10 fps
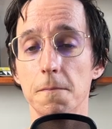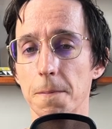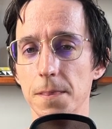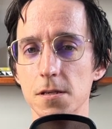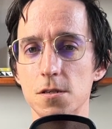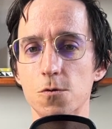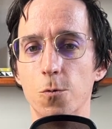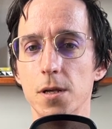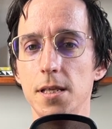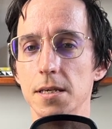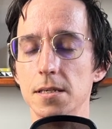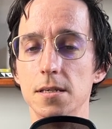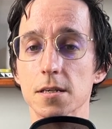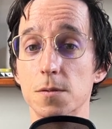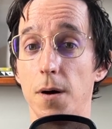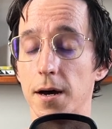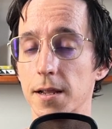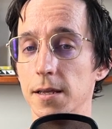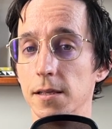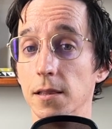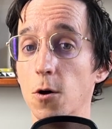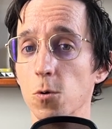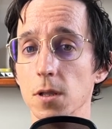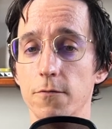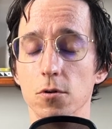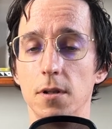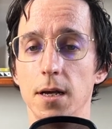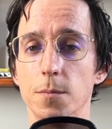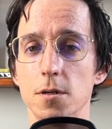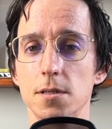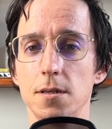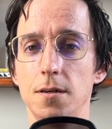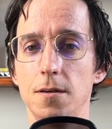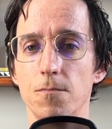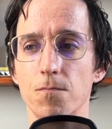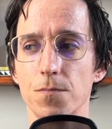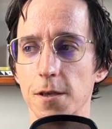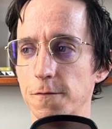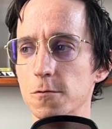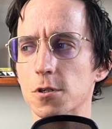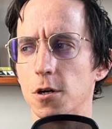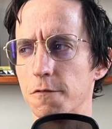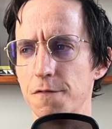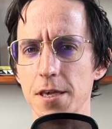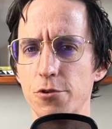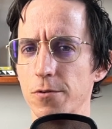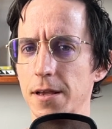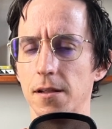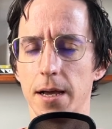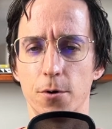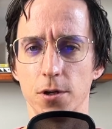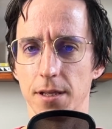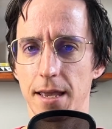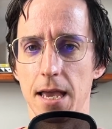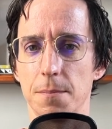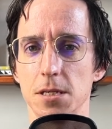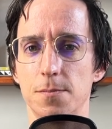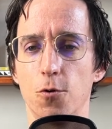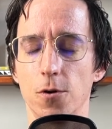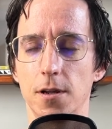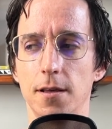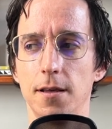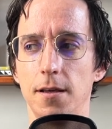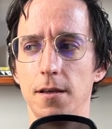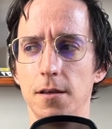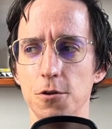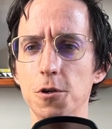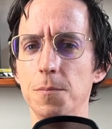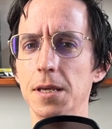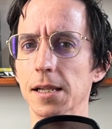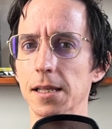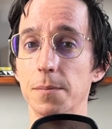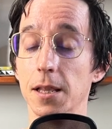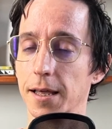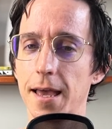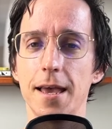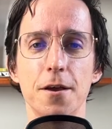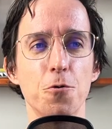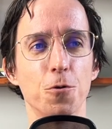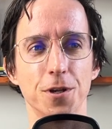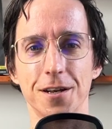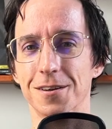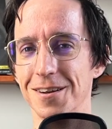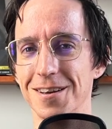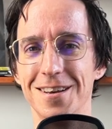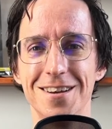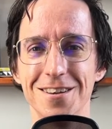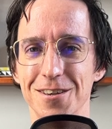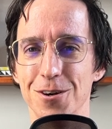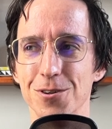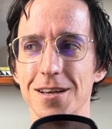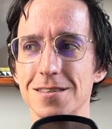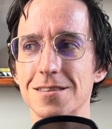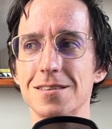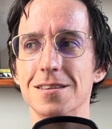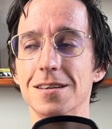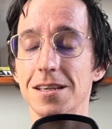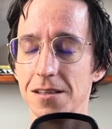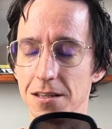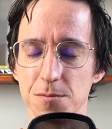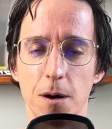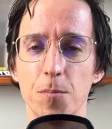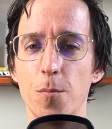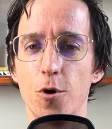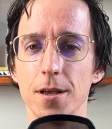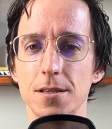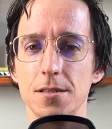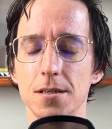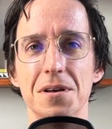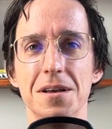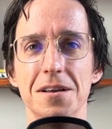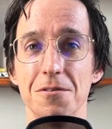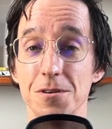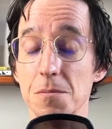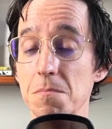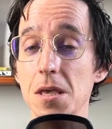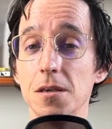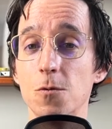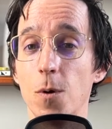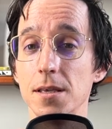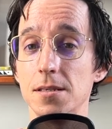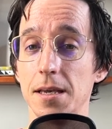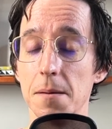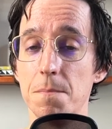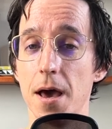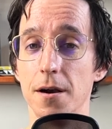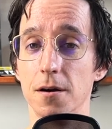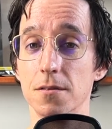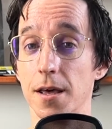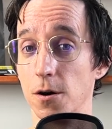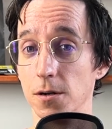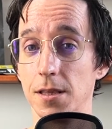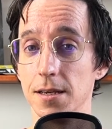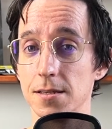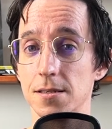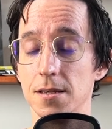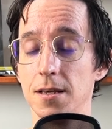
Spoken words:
This is really easy to spot in lower level climbers. If you saw a V3 climber on the campus board, you'd immediately be like, hey, hold on, let's pump the brakes. There's a million ways to get better that aren't this.